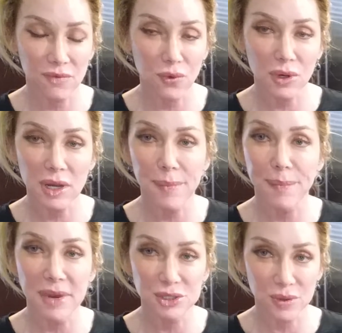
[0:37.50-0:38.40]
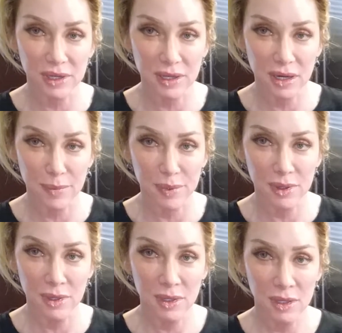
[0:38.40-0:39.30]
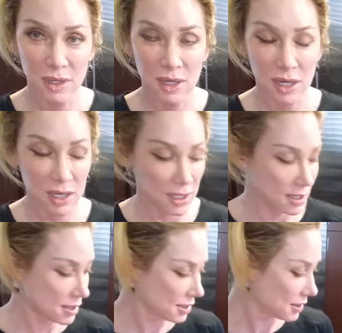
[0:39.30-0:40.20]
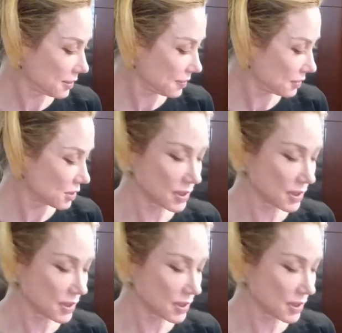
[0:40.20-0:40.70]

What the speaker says: 4-cup measuring cup so